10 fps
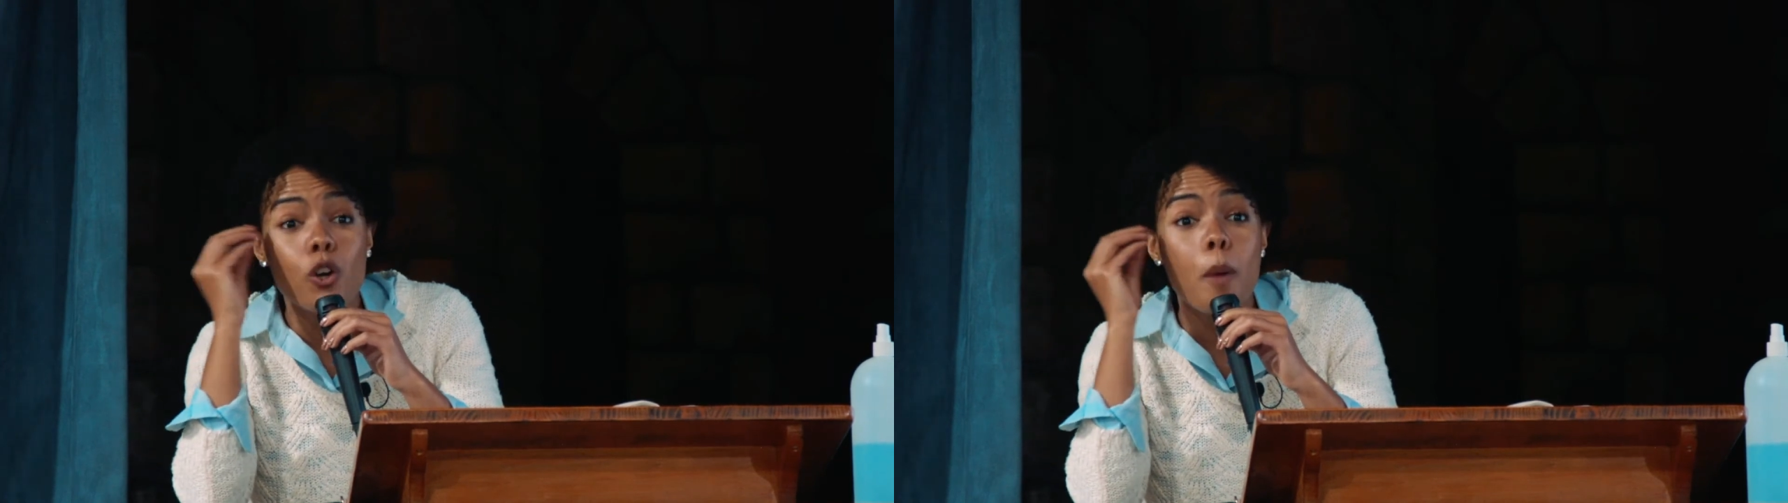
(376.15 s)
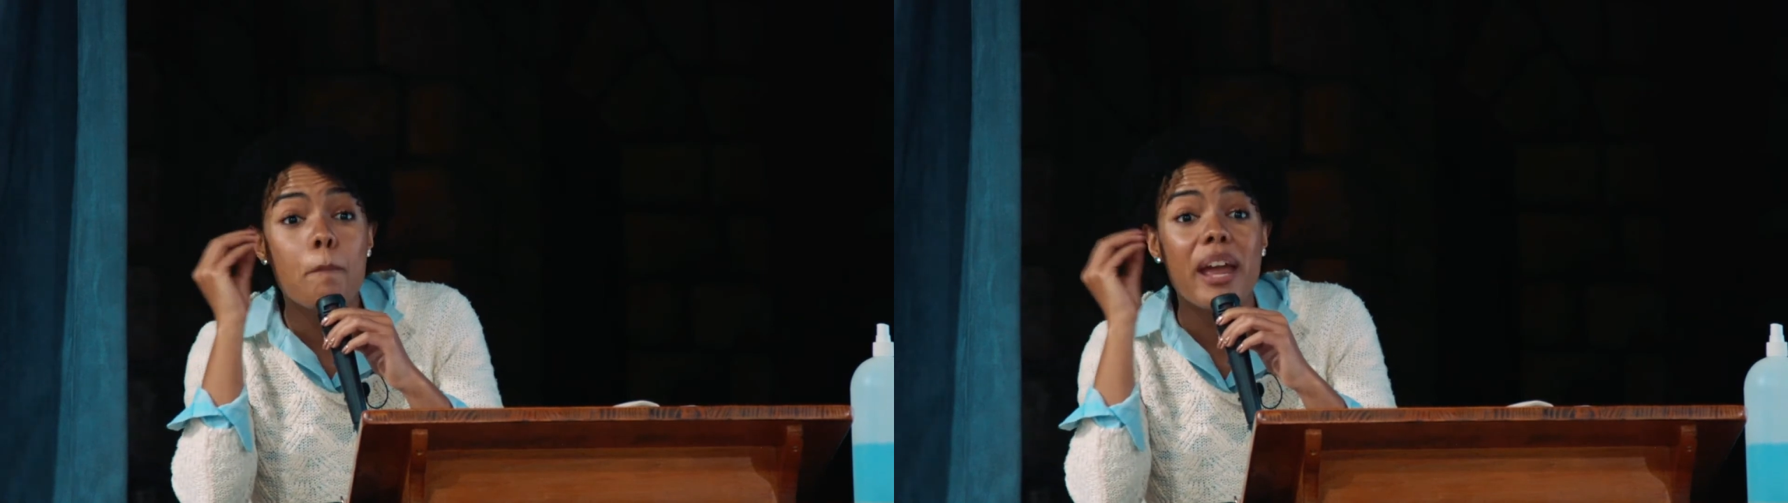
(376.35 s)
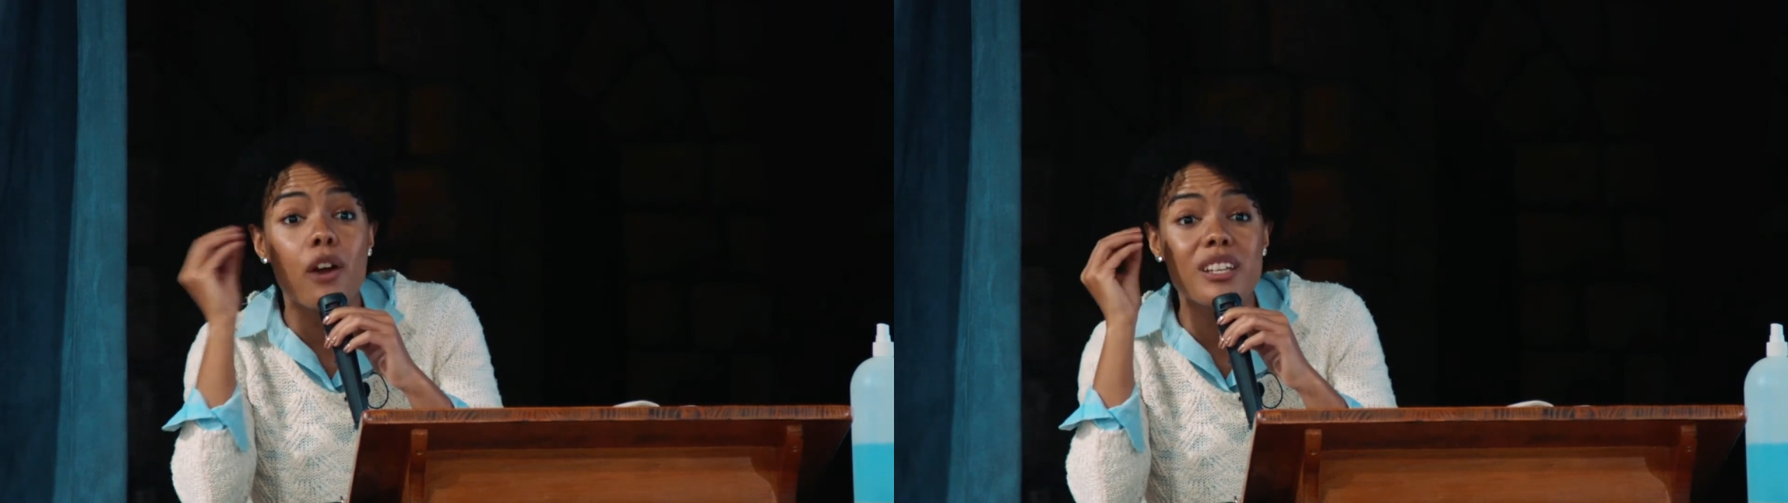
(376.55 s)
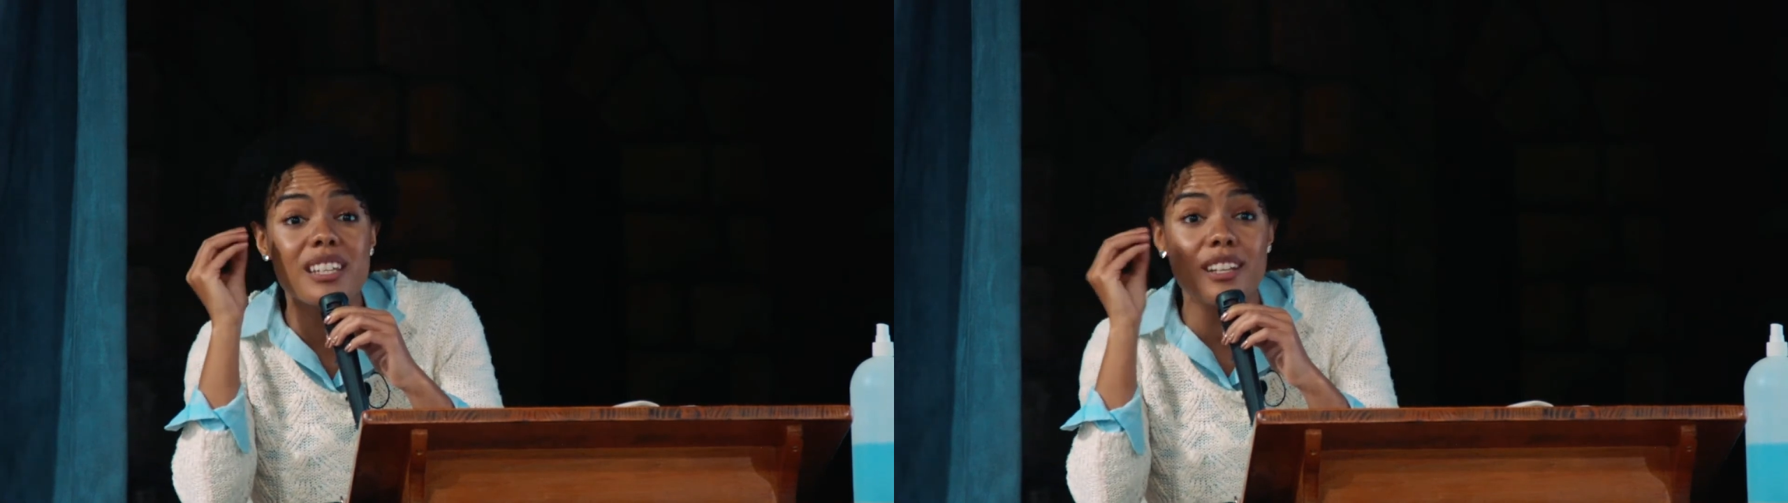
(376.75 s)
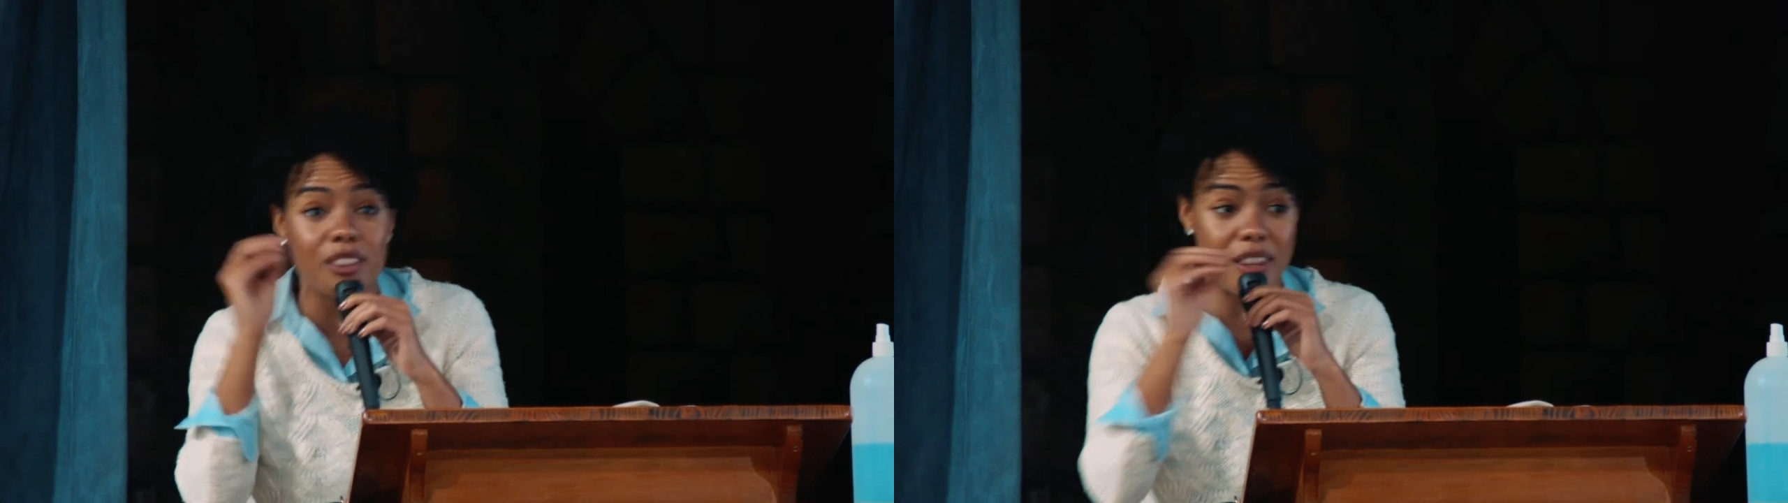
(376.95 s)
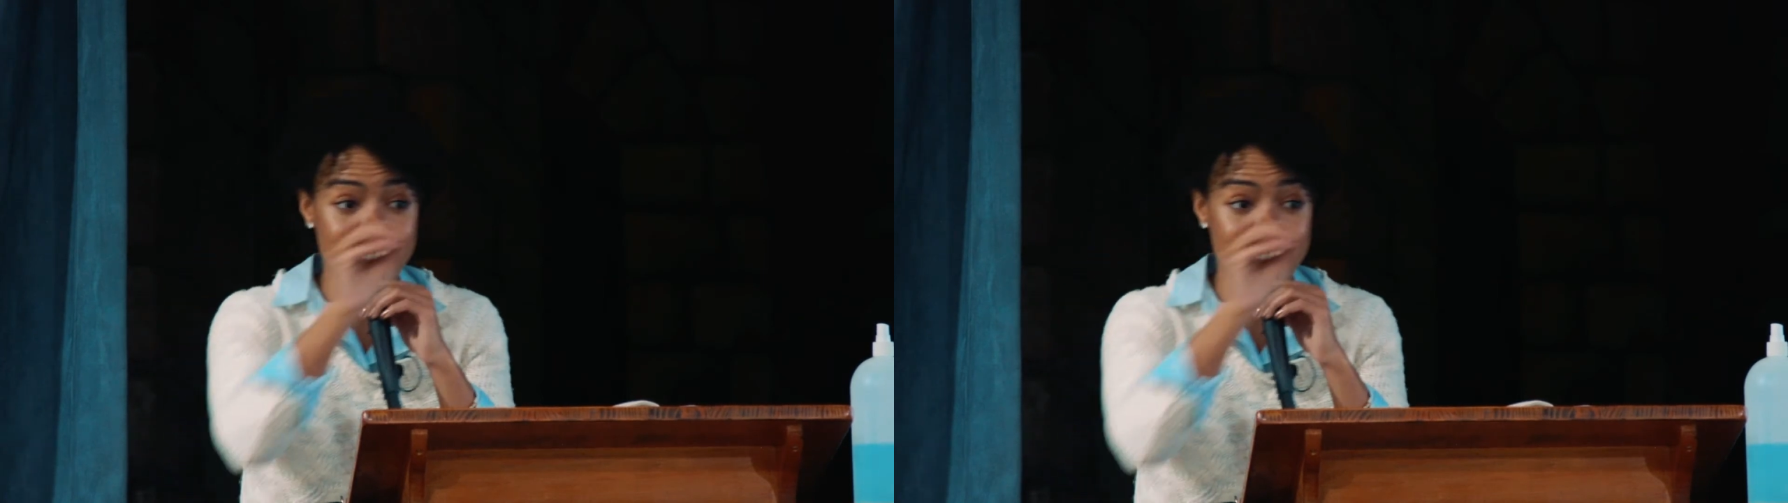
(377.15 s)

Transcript: comparison,